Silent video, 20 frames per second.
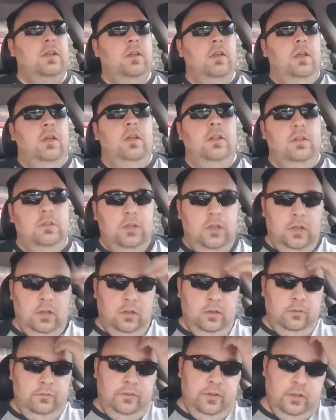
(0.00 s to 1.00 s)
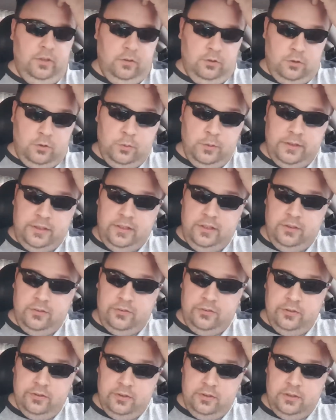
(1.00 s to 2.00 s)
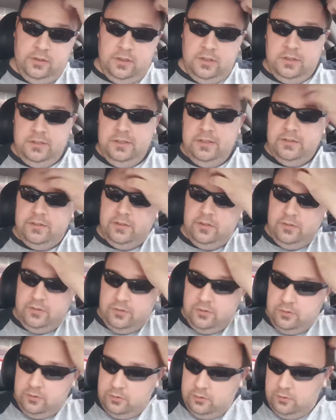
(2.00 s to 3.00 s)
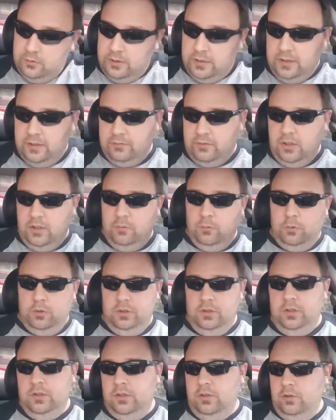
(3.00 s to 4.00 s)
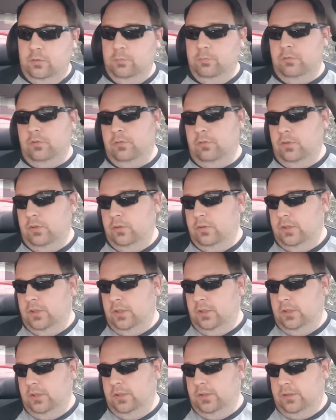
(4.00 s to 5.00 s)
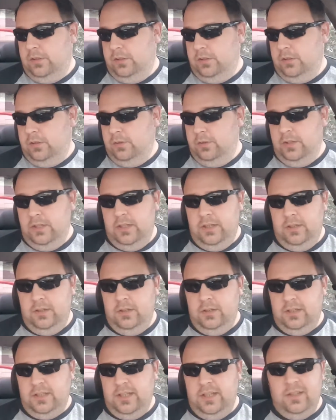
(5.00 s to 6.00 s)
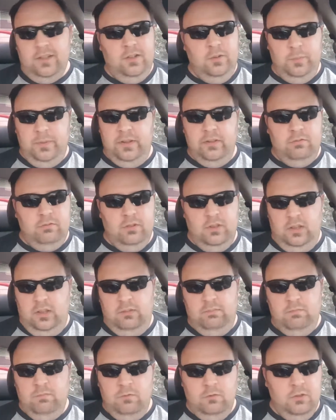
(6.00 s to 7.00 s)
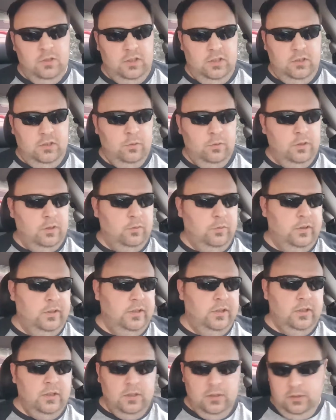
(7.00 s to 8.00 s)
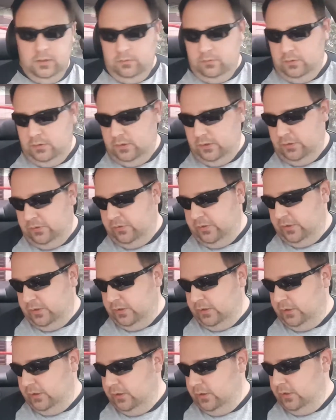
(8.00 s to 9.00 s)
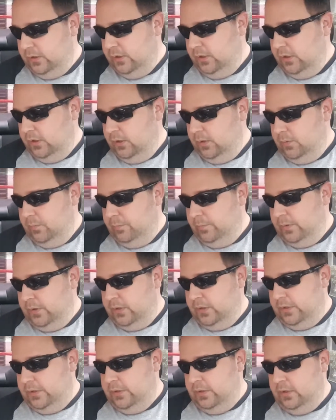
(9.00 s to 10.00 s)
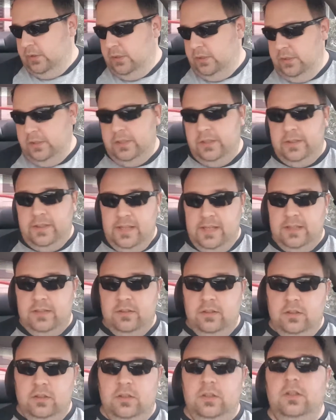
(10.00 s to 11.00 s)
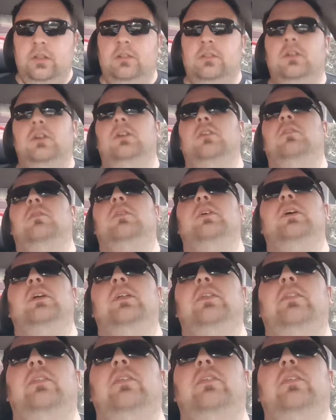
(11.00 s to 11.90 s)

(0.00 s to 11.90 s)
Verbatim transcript: a lot of the other quickies done that I need to do. And I've got one Gundam review that I need to go ahead and knock out. It'll be a really, really quick one, realistically. But I need to get that done along with